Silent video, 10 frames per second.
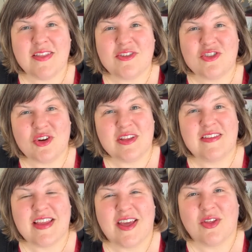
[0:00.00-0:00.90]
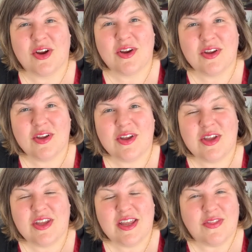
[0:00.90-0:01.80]
this journey together
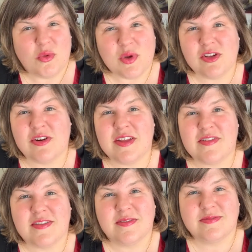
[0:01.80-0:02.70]
in the wilderness.